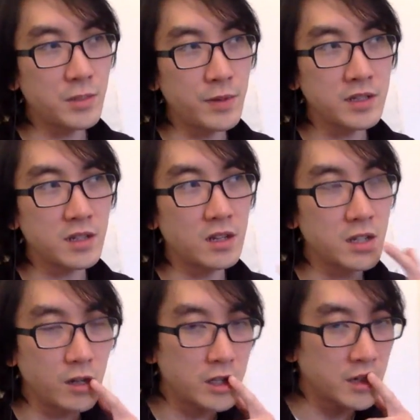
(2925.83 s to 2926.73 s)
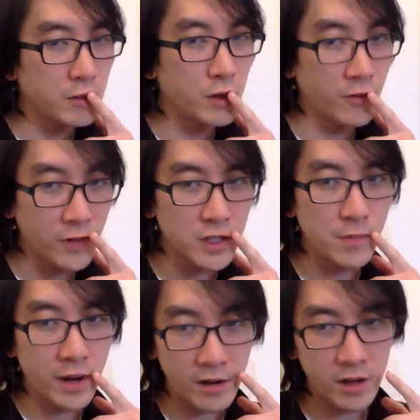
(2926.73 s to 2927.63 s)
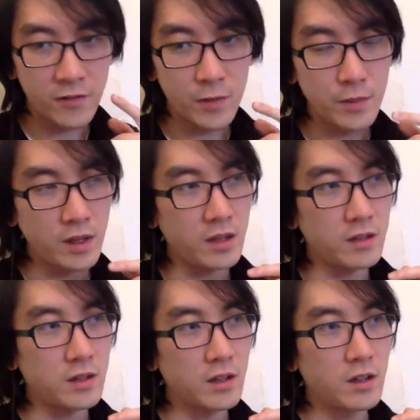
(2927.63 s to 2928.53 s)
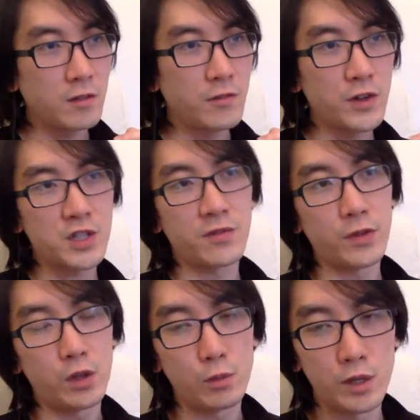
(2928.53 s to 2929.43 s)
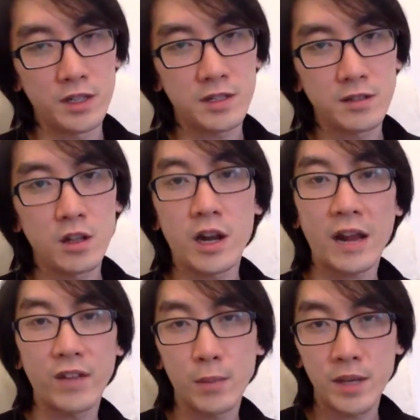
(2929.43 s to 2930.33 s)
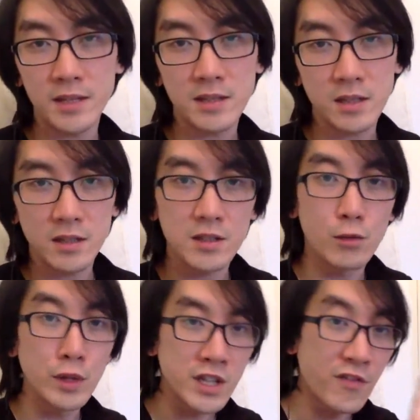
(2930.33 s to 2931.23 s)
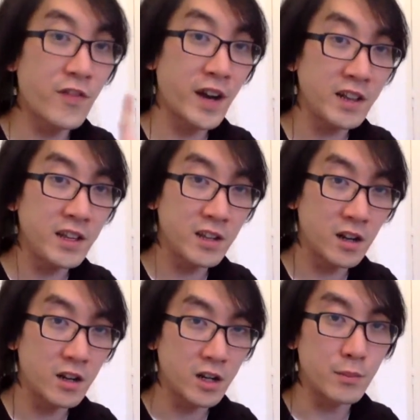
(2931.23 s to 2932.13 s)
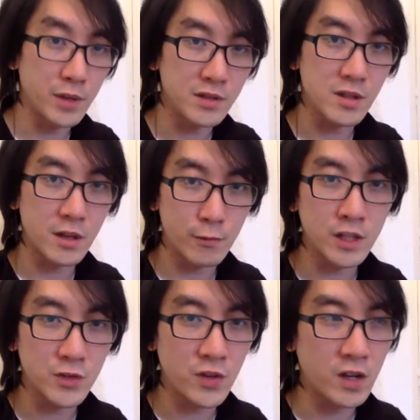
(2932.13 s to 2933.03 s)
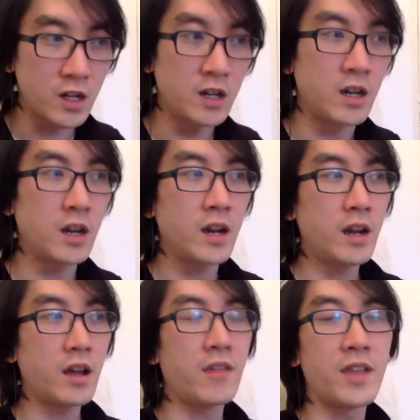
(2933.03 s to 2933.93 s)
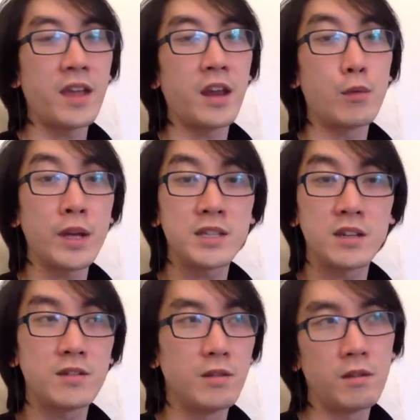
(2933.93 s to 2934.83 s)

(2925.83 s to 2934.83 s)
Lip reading: To be honest, I'll tell you what, the first barrier for me, first of all, was not having a PC. So once I finally got a computer that runs VR, and then I waited